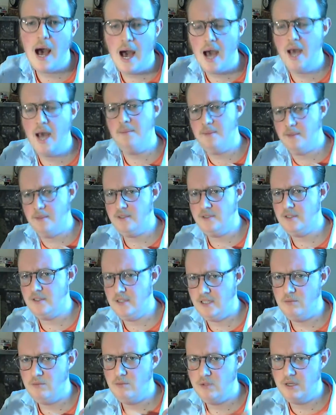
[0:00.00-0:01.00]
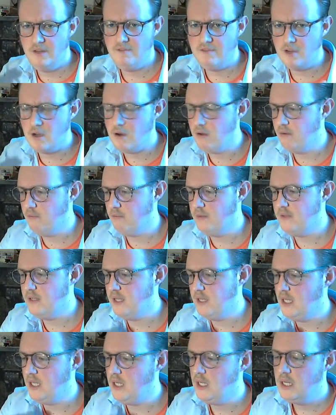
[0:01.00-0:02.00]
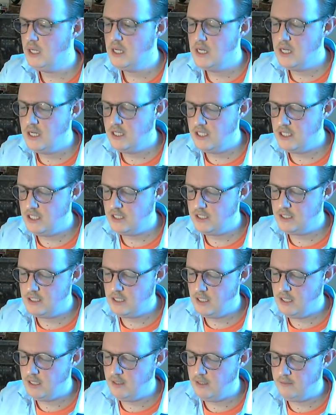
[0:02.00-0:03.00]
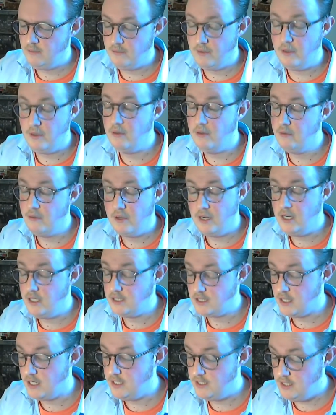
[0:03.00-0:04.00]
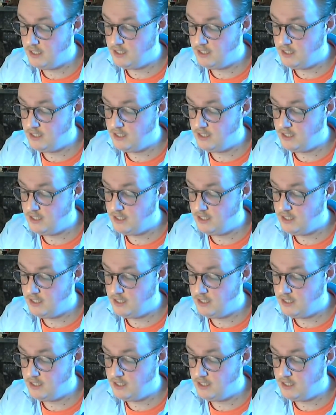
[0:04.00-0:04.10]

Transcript: I personally would have gone with the king size.